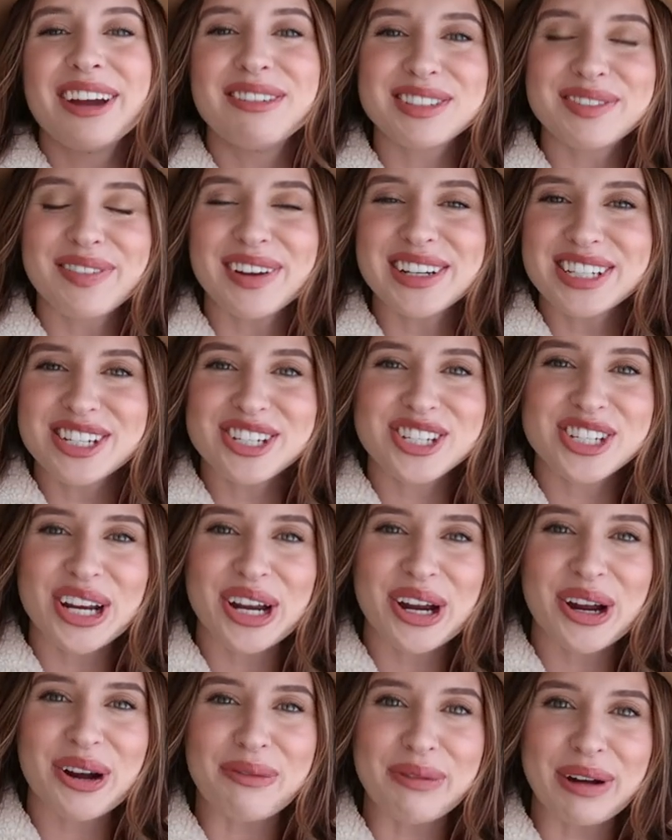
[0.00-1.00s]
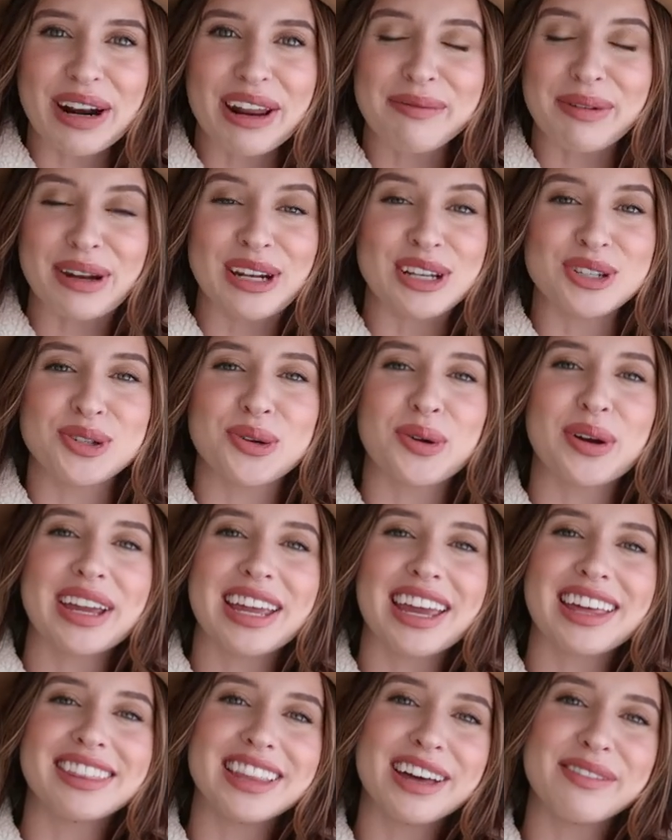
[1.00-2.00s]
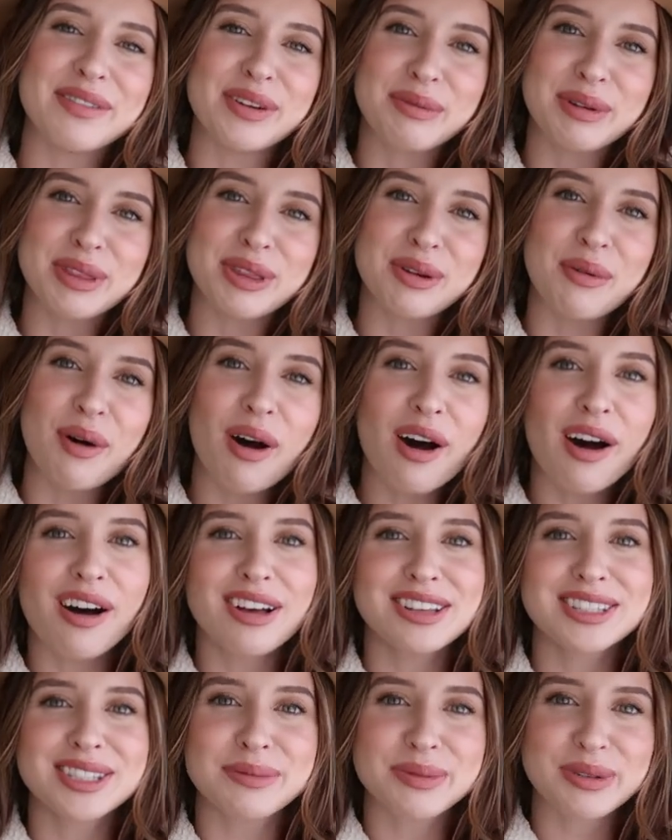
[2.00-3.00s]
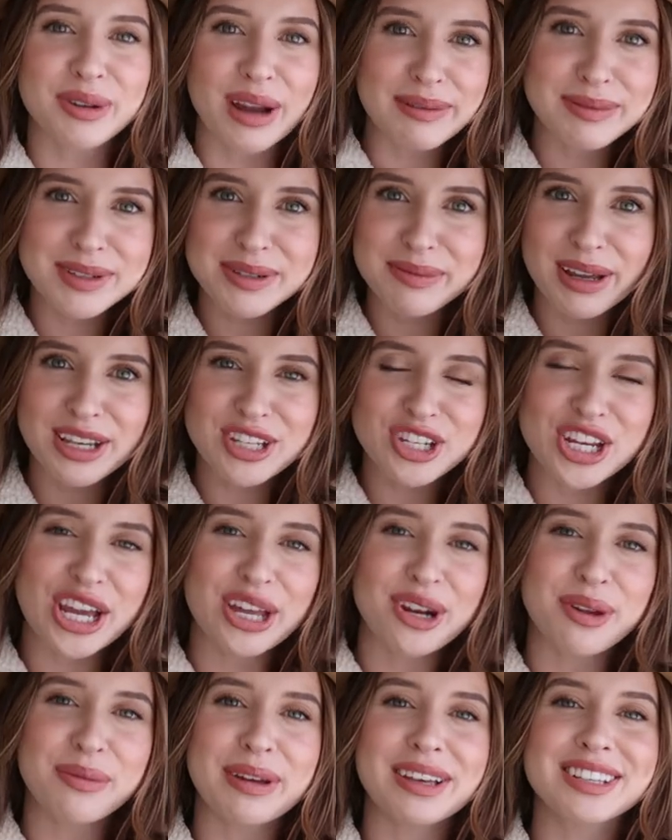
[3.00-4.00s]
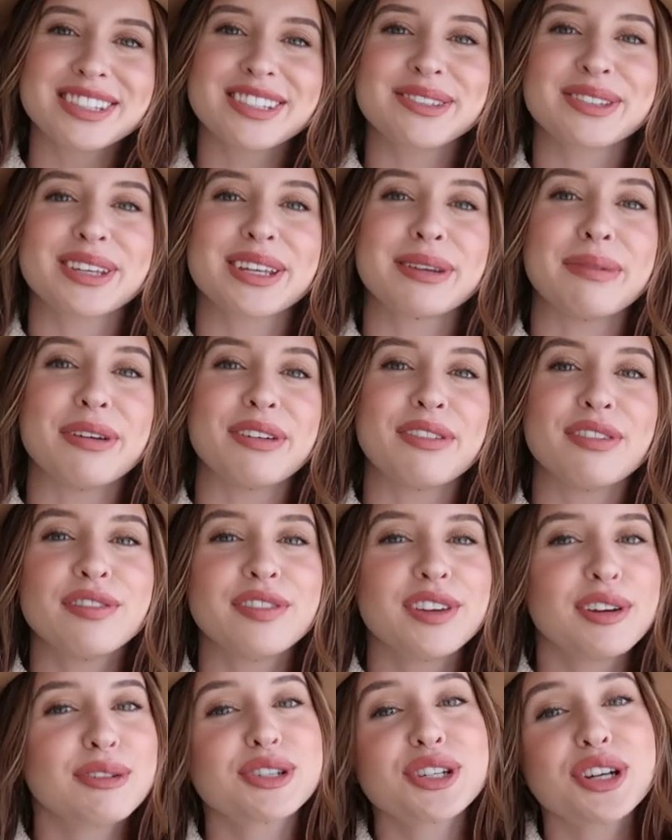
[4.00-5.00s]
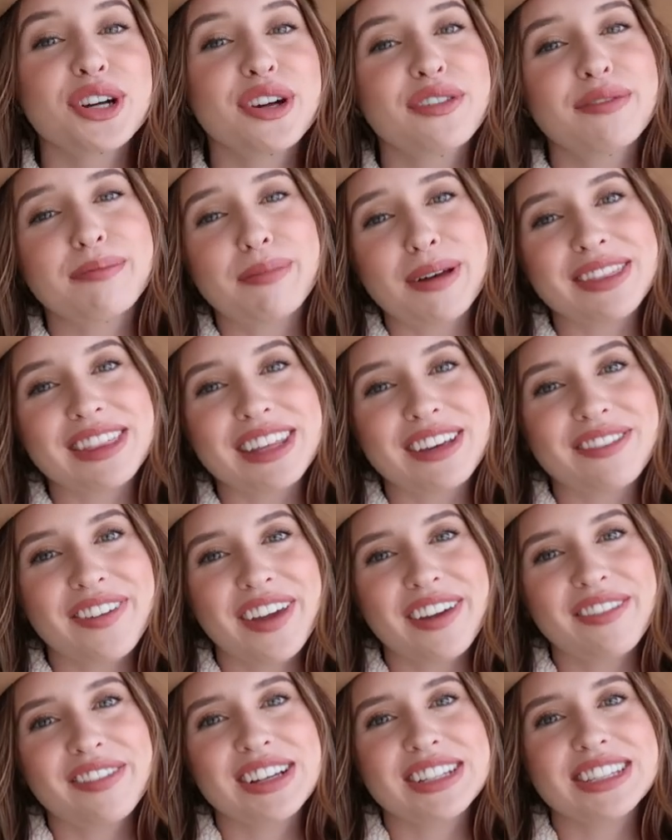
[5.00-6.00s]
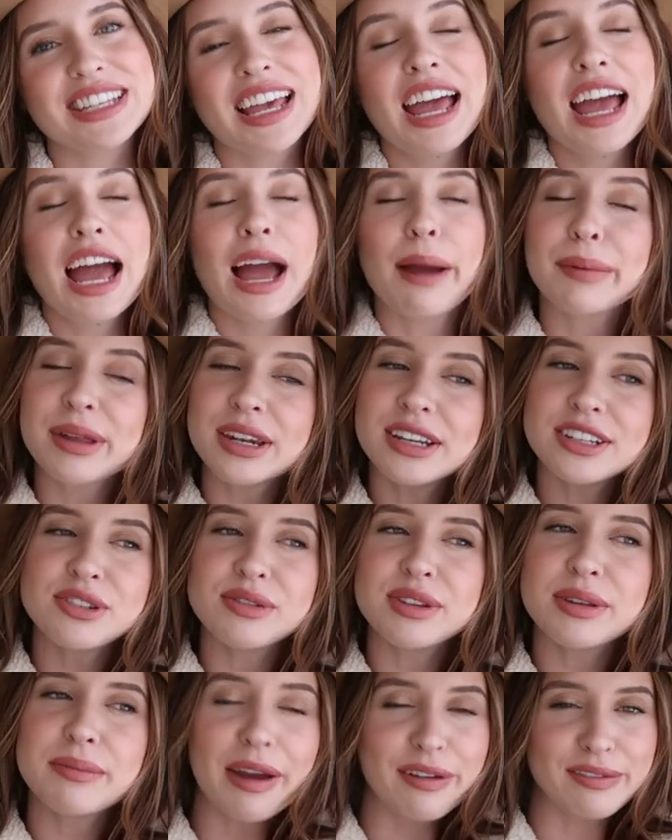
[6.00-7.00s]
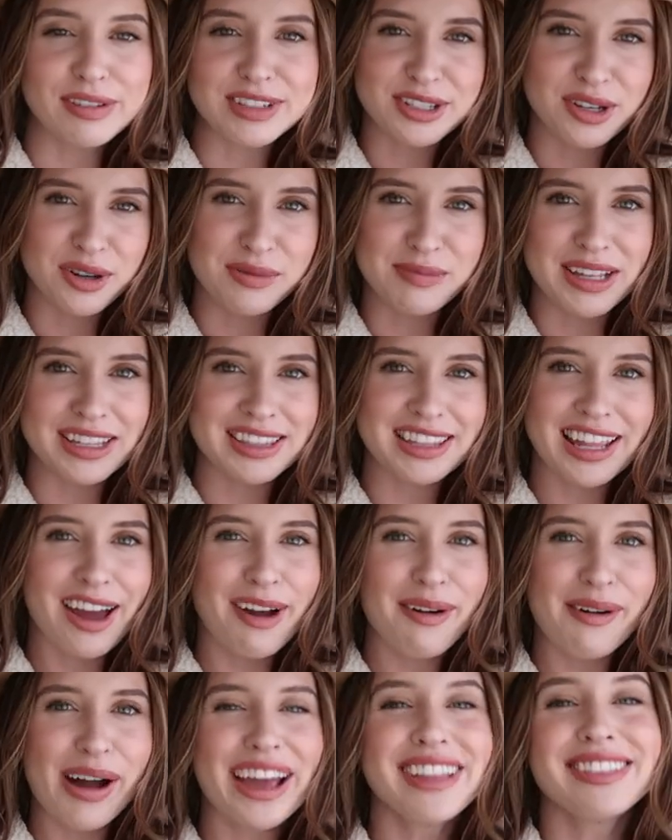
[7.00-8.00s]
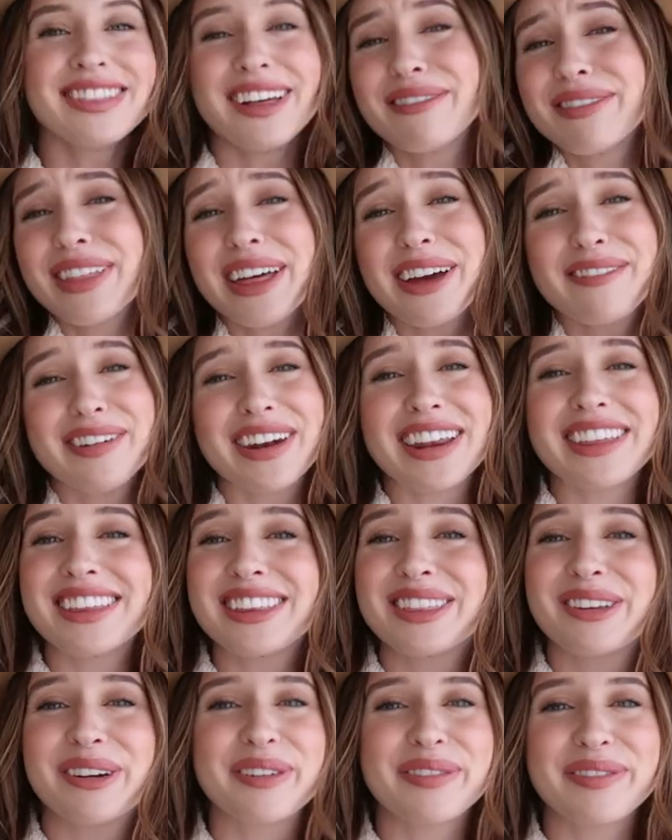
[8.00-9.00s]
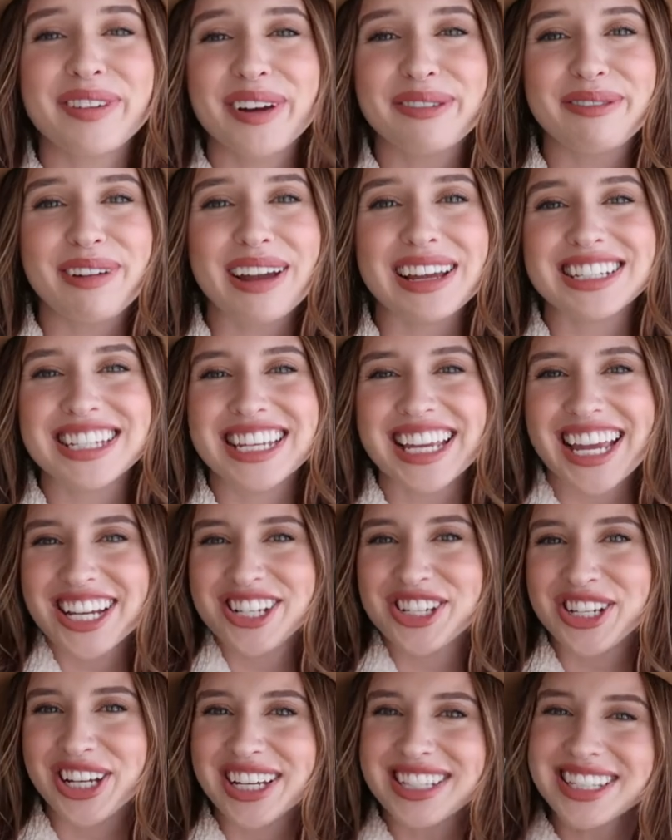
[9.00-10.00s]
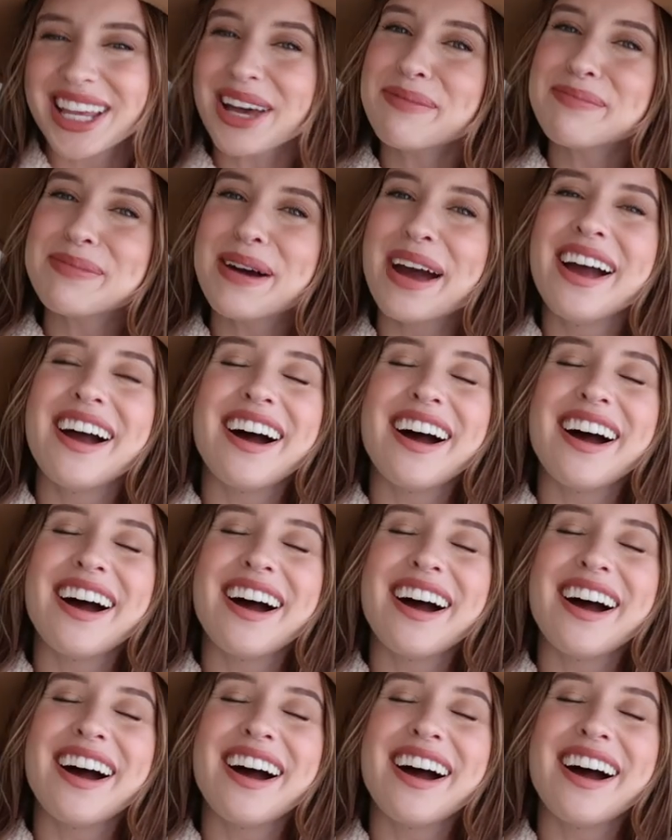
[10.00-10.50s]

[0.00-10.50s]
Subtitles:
it was fun to share what I've been enjoying and loving with you all. Subscribe to my channel because there's gonna be future monthly favorites. I'm gonna do them every single month now. I love them and I think they're a fun way to catch you guys up